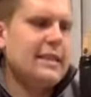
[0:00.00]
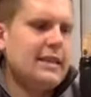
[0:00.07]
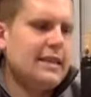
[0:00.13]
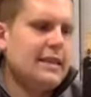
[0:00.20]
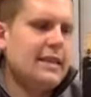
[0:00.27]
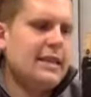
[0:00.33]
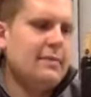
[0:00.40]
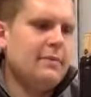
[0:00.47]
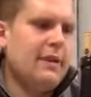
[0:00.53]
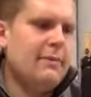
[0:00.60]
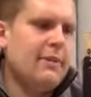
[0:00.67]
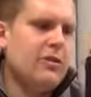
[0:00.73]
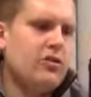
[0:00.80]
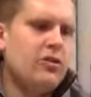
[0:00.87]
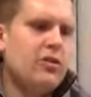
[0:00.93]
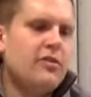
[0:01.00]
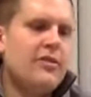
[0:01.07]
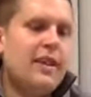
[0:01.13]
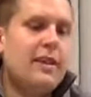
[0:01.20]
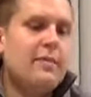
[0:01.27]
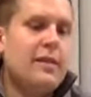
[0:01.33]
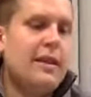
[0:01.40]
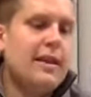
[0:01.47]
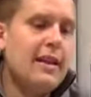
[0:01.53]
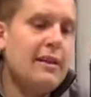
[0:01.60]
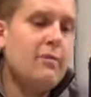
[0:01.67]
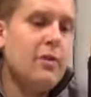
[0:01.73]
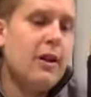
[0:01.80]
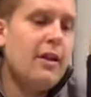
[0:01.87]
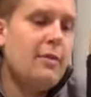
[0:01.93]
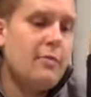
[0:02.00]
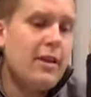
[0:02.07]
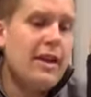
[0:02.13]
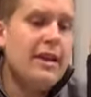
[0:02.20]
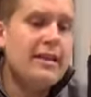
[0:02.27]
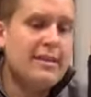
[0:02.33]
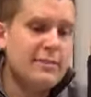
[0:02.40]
But I'm not sure offhand. But it is